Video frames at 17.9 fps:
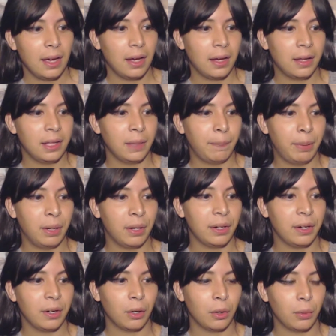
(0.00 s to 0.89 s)
The
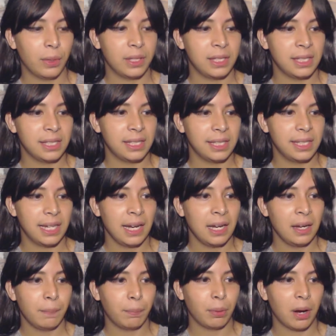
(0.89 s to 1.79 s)
pig girl wasn't
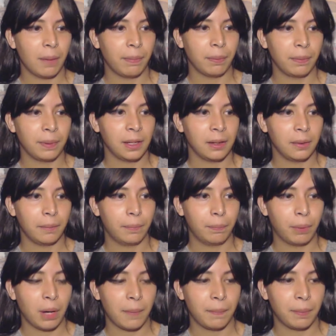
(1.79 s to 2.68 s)
sedated
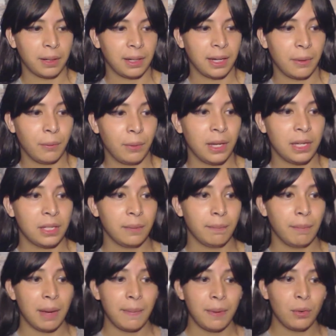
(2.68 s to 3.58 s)
properly.
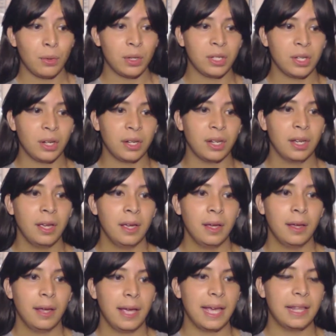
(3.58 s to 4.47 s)
Maybe we should."
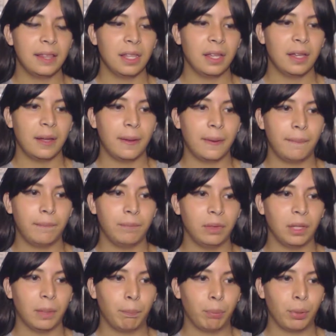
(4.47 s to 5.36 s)
And
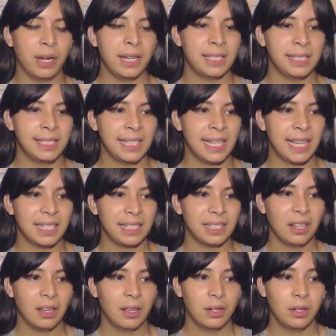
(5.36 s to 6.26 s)
the priest
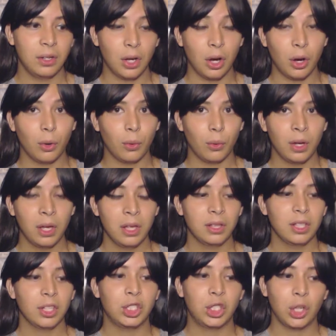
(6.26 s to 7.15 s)
says, "No,
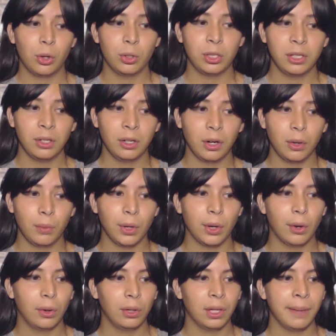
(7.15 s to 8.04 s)
the chosen girl
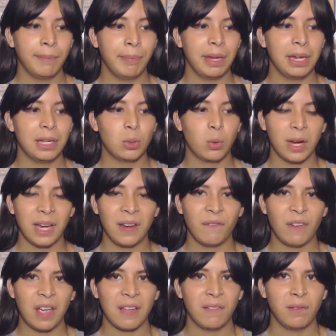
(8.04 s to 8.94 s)
will only be
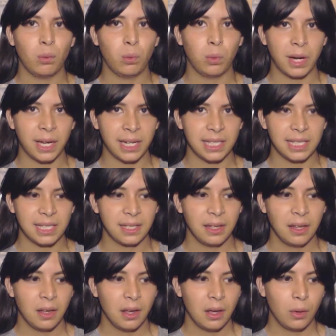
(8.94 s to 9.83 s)
25
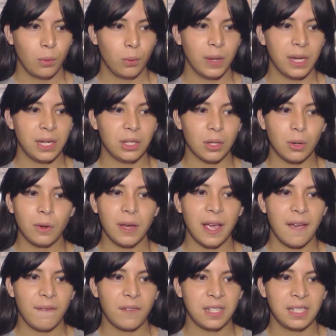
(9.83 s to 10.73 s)
once. We don't
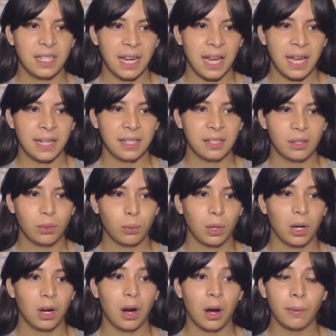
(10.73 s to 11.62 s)
have a chance.
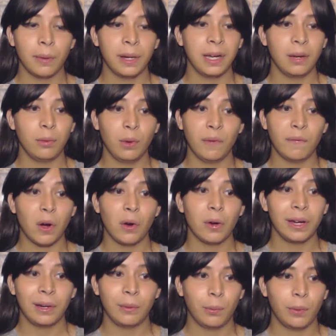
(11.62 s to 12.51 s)
We've
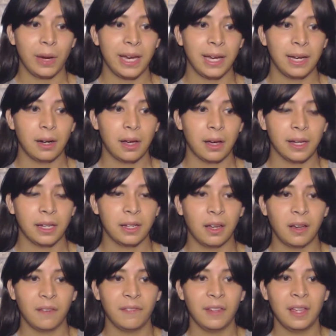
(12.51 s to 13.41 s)
already waited long
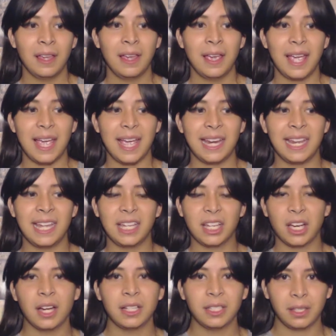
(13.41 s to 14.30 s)
enough." And he
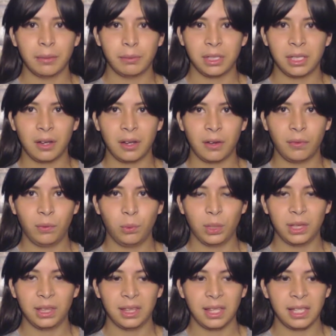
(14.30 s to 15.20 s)
cuts himself
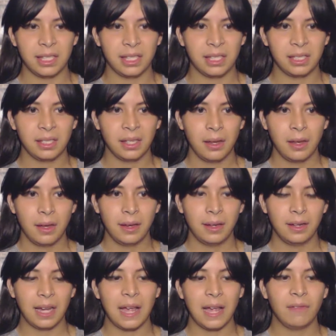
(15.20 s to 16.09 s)
with this
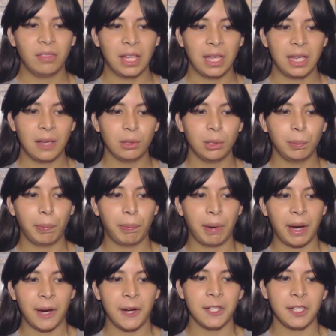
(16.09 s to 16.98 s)
knife that he was
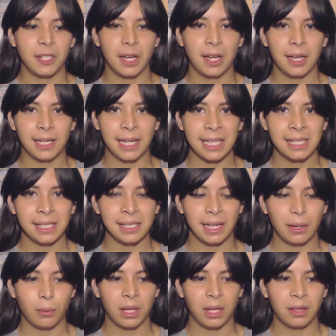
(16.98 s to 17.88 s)
preparing to cut
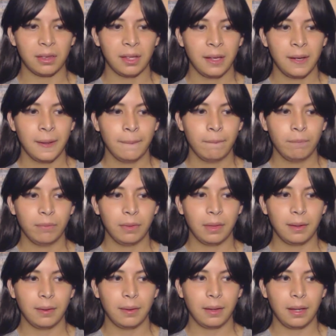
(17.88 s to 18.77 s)
Leslie with.
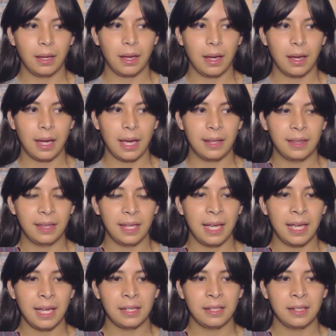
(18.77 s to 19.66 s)
And
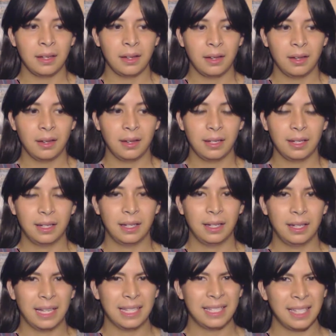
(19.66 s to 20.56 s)
then
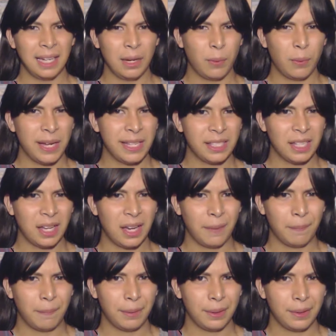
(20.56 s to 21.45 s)
Leslie wakes
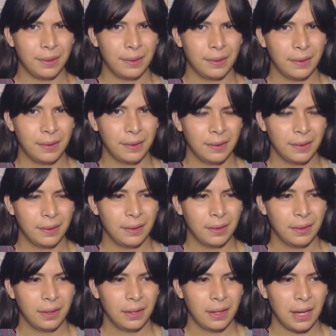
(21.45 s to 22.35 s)
up,
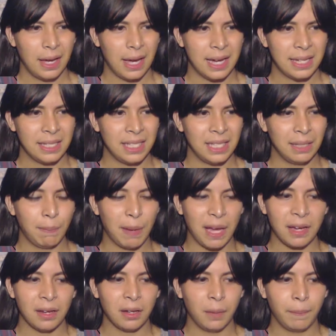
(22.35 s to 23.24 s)
and she's
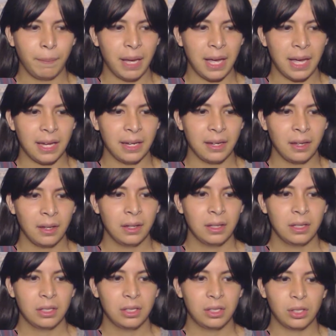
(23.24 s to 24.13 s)
back in her bed,
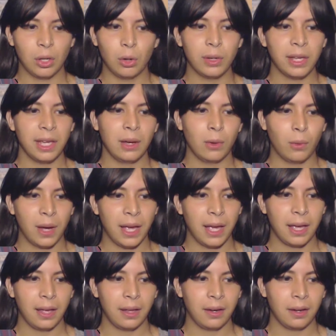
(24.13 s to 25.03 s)
soaking
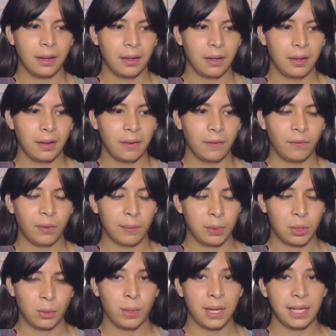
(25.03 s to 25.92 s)
wet
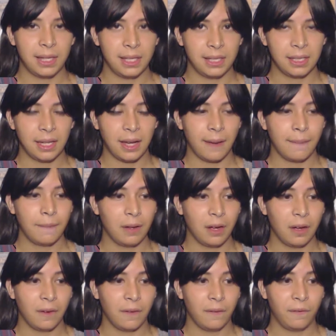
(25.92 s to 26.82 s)
from sweat this time,
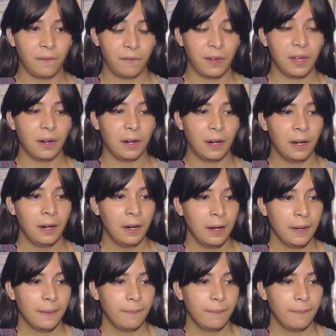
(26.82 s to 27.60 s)
of fear,